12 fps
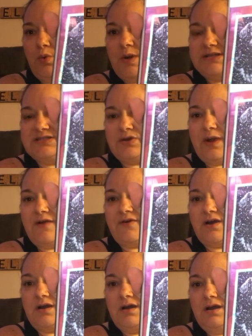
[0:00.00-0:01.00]

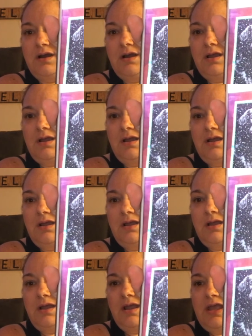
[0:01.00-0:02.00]
whatsoever.
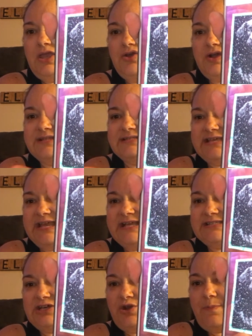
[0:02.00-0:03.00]
You can see
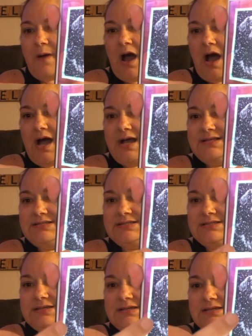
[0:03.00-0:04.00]
his little paws.